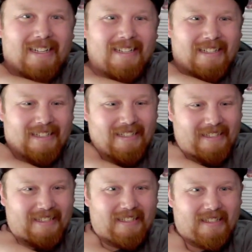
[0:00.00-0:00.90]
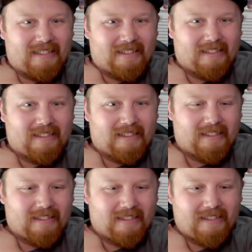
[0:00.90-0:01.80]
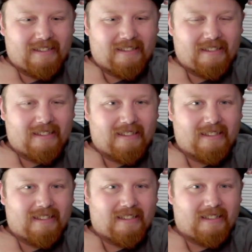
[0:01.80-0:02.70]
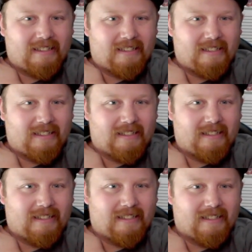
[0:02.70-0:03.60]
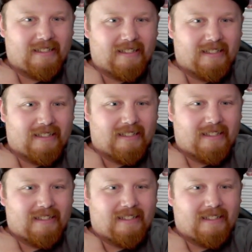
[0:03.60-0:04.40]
No one is speaking in this clip.